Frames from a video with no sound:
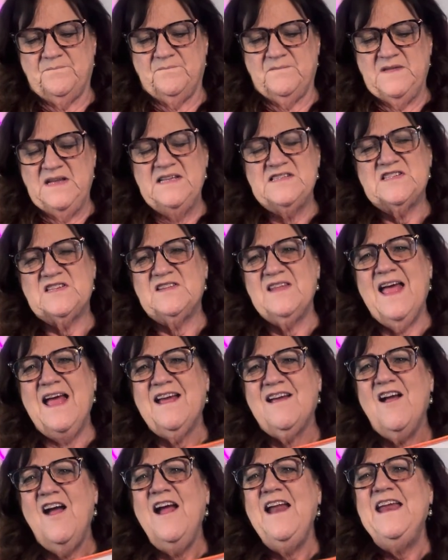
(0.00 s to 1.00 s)
it's that
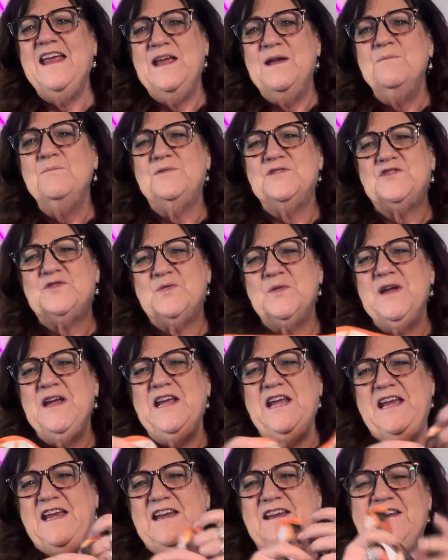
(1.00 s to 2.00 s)
kind of in
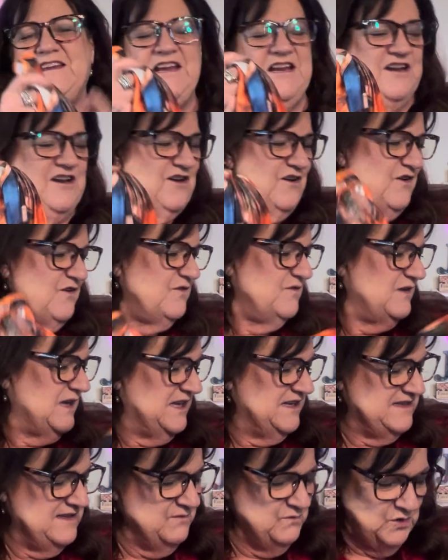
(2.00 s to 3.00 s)
between, you know,
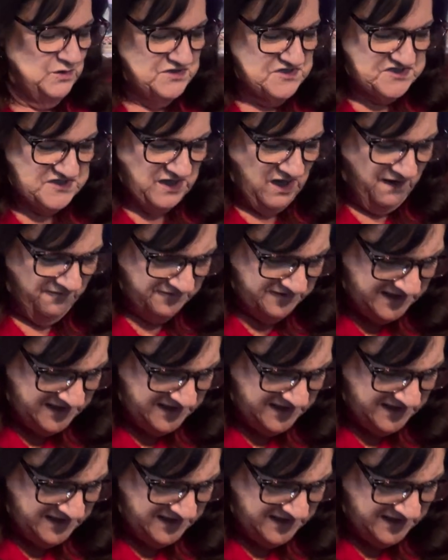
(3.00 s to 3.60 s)
a real soft